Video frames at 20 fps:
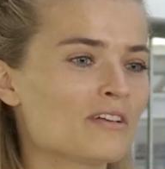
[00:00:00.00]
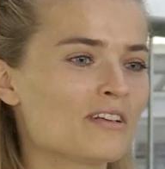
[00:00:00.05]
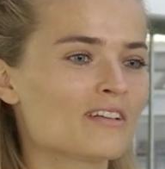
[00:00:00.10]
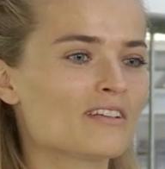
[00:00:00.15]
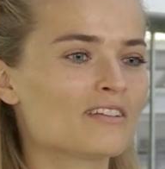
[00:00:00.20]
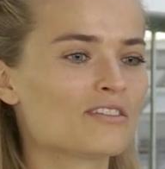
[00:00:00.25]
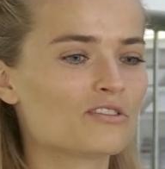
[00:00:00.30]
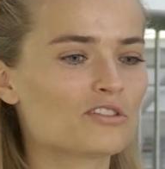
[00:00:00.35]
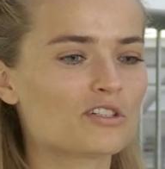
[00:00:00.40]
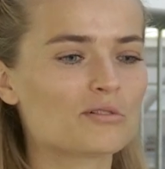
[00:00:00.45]

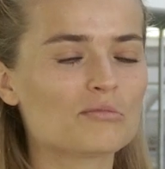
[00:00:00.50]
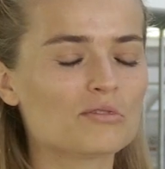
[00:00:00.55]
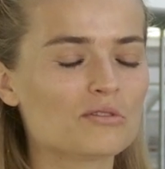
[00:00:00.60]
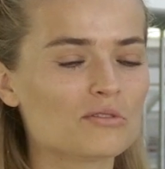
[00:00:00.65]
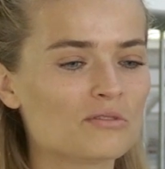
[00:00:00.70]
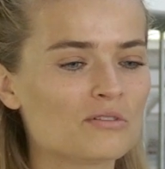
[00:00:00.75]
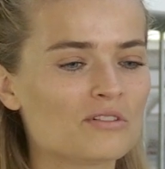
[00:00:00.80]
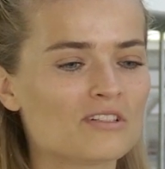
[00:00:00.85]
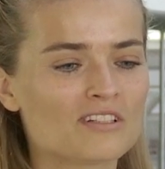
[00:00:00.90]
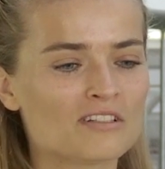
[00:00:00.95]

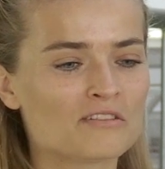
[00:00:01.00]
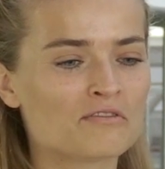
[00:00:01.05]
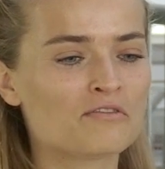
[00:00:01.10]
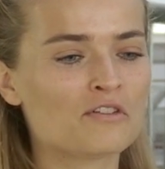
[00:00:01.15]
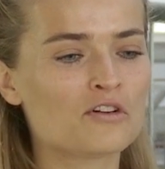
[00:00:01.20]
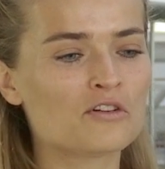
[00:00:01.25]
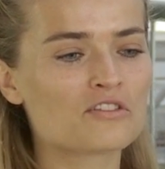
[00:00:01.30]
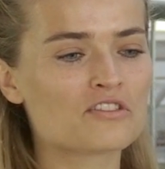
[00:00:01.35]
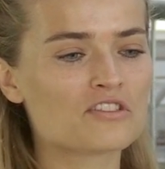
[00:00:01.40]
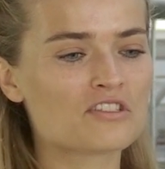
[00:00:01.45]
normal
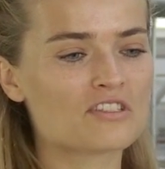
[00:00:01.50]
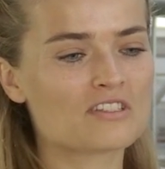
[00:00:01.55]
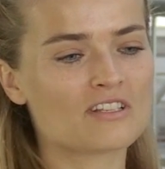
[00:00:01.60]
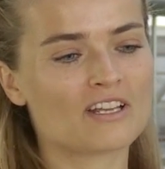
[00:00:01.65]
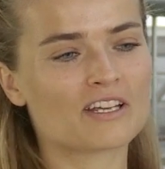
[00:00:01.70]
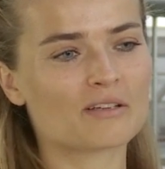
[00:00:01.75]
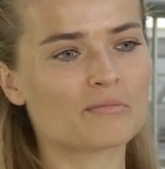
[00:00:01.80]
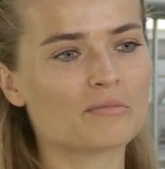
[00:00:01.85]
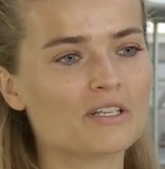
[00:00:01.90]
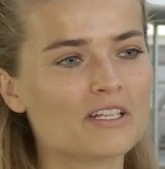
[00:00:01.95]
folks
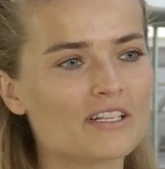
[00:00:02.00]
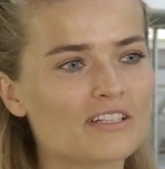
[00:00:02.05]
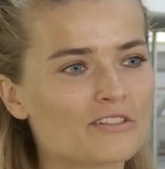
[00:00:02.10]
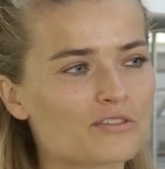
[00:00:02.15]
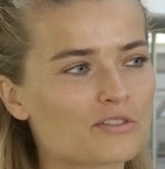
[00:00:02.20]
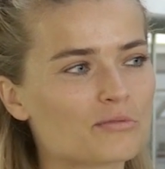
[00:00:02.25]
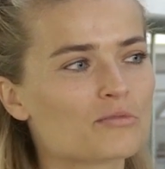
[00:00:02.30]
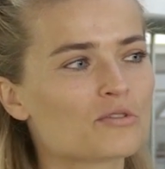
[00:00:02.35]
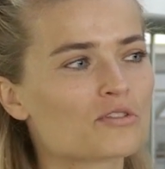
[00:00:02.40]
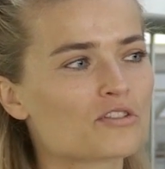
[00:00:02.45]
like me, the
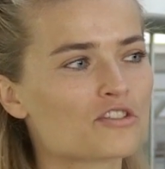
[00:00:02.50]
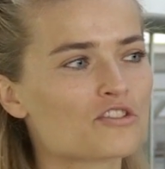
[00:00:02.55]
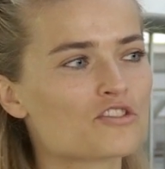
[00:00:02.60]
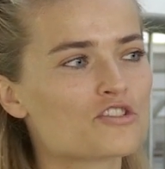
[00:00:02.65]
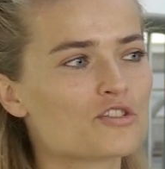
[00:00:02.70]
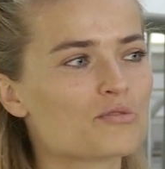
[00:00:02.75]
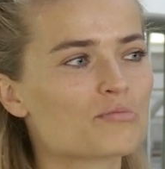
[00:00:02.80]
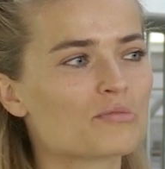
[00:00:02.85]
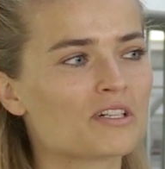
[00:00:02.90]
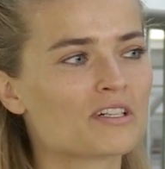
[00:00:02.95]
normal
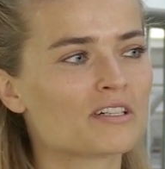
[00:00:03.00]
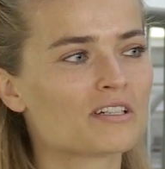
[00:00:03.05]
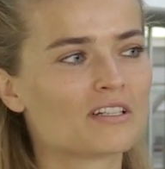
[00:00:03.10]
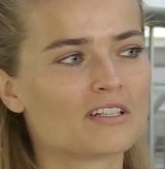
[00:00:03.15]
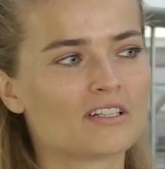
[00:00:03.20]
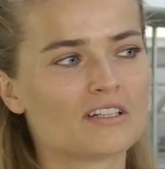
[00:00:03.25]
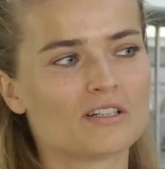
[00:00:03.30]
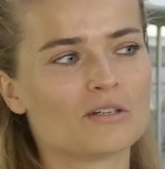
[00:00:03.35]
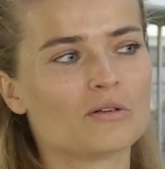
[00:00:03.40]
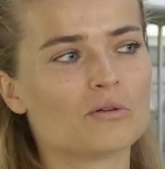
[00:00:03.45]
consumer,
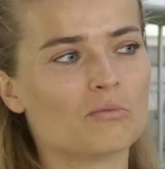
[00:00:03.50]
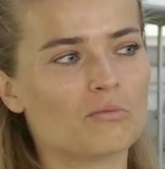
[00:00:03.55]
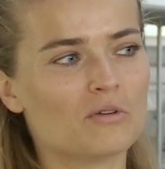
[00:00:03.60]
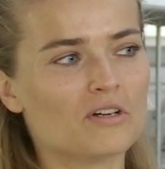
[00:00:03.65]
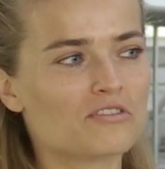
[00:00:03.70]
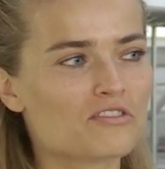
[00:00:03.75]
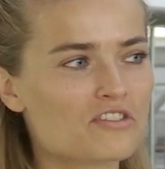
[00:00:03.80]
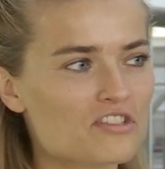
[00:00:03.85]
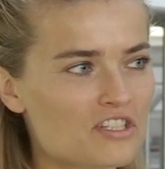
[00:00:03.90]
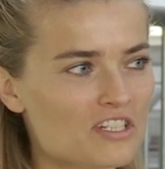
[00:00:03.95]

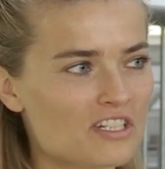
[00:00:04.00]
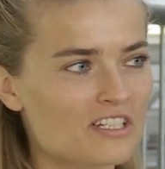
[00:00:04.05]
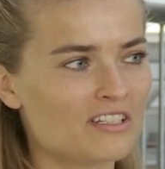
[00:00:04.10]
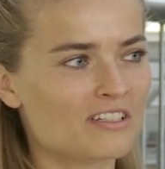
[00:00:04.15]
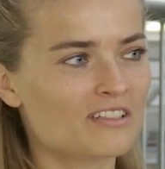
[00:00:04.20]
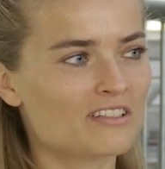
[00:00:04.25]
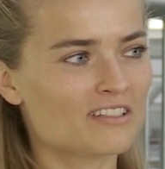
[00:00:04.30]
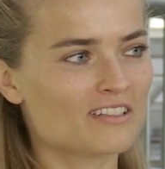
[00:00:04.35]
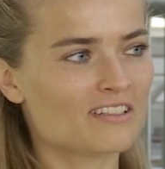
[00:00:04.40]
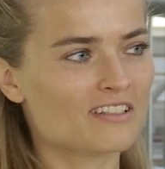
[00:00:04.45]
won't
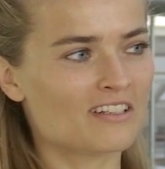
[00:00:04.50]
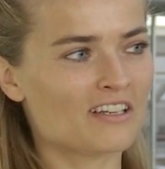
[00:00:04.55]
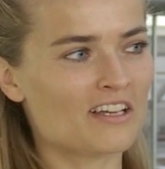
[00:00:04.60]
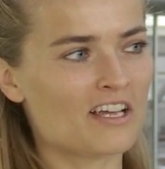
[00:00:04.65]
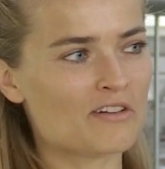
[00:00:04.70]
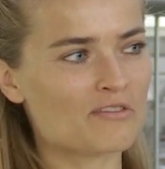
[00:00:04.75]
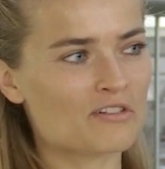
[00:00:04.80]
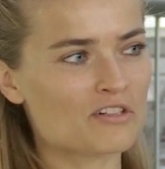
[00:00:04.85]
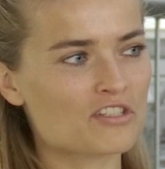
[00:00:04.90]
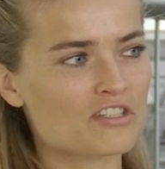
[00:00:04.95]
see
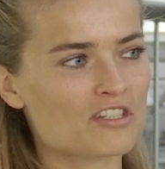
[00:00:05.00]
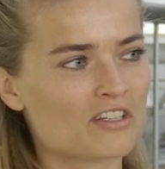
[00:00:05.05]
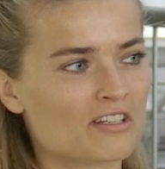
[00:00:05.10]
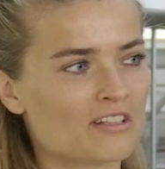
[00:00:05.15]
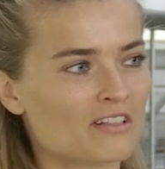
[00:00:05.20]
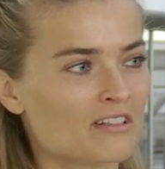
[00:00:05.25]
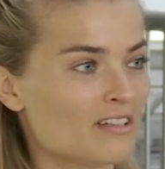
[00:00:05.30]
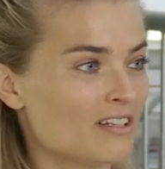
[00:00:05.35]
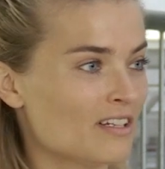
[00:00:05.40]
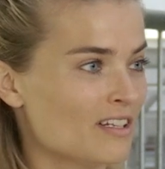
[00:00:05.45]

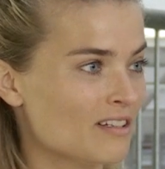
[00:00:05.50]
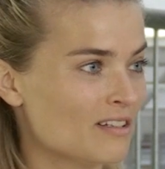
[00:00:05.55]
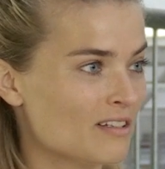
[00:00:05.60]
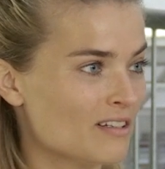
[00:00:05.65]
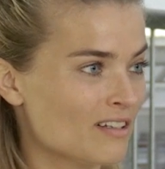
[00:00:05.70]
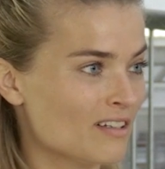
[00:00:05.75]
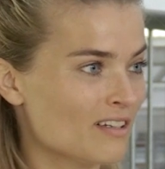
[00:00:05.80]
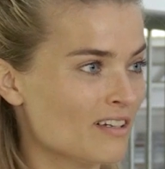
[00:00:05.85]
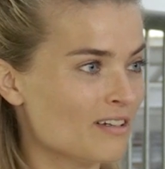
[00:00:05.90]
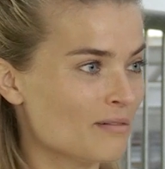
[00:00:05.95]
Ericsson in
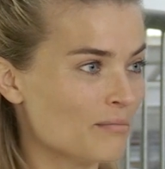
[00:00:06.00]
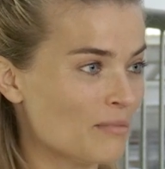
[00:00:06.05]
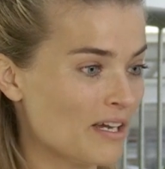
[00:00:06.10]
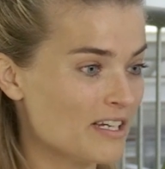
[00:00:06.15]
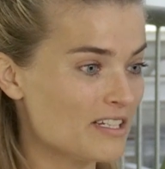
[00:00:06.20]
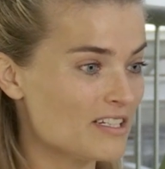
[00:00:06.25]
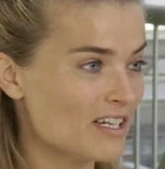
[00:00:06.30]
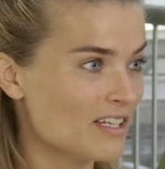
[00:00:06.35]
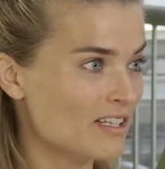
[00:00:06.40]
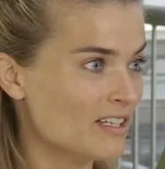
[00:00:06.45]
my
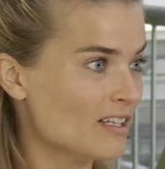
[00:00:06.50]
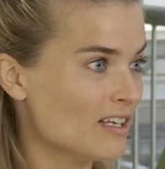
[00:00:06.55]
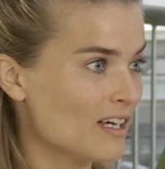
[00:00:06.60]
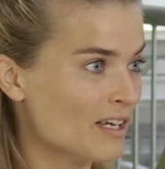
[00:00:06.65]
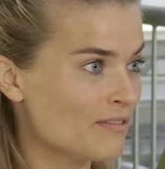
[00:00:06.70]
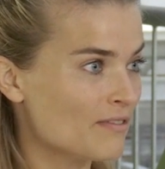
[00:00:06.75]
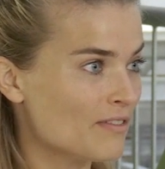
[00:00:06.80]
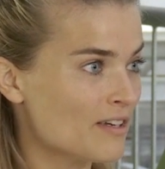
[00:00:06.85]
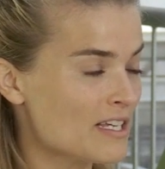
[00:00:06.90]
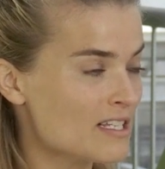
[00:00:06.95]
daily
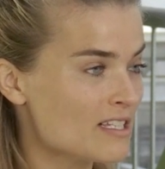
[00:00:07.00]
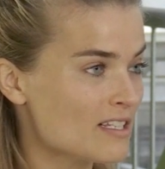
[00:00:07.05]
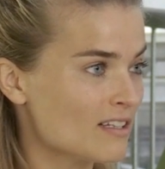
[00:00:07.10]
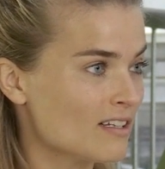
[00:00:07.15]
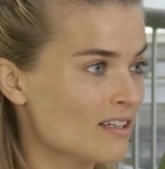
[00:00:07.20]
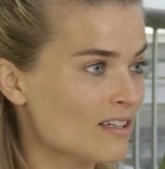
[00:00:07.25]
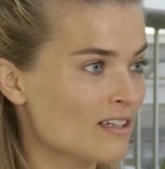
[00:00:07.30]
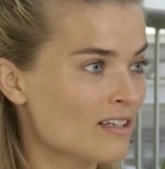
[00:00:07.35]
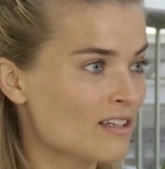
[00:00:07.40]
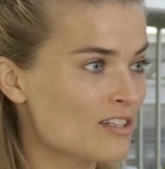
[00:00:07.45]
life as
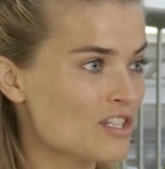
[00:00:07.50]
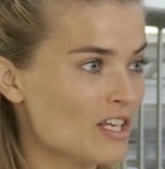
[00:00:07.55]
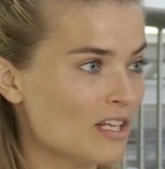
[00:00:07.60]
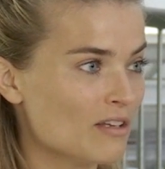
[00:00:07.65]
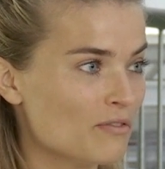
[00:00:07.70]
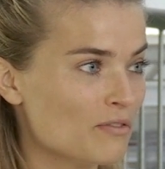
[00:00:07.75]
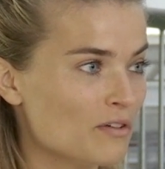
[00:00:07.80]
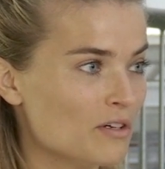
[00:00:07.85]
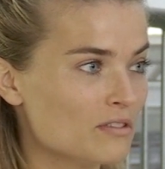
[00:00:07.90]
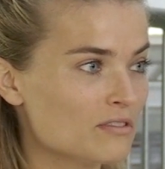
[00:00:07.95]
a
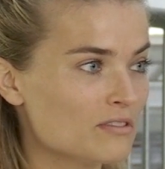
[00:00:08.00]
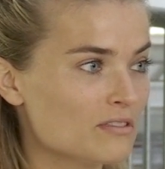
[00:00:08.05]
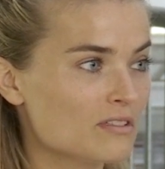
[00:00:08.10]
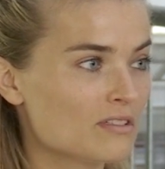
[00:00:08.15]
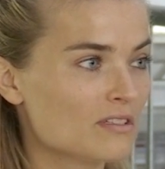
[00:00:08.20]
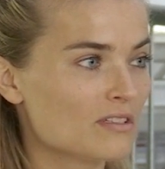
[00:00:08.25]
telephone.